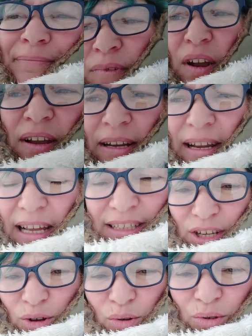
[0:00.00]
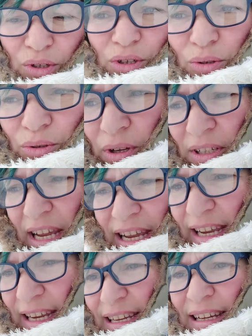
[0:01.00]
Right? It's a whole new
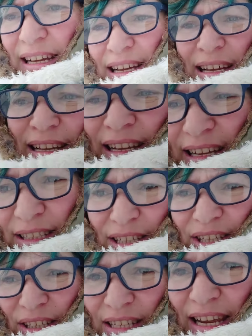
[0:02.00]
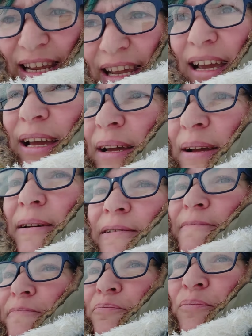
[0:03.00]
day. It's a good day.
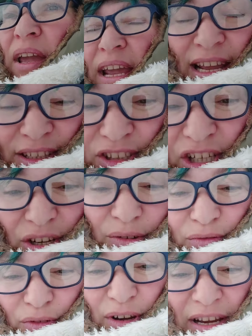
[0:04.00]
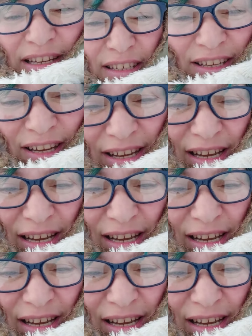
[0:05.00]
My hand's gonna freeze.